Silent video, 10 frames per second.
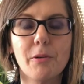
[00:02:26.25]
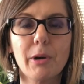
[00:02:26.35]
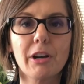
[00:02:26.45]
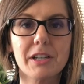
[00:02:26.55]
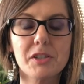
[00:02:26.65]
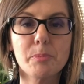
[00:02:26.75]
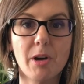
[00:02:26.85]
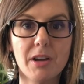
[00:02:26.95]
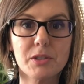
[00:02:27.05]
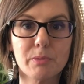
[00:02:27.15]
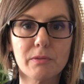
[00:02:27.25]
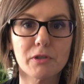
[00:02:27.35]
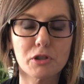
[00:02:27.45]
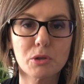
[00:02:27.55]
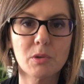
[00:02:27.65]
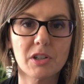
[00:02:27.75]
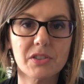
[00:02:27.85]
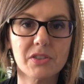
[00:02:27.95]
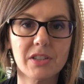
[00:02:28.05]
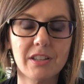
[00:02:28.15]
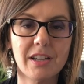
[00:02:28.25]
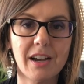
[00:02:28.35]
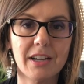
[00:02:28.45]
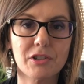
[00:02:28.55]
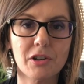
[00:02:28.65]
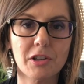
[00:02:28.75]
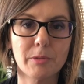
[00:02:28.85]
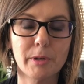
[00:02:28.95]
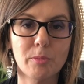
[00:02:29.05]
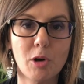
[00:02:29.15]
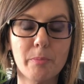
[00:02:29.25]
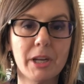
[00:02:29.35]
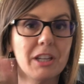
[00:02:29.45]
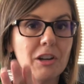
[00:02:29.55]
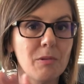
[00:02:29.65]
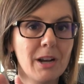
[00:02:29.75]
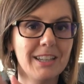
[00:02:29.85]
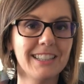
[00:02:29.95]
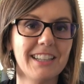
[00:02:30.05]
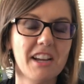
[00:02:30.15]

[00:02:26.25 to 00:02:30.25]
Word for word: where it is possible for sure to see the eye turn a little bit more. But you know what?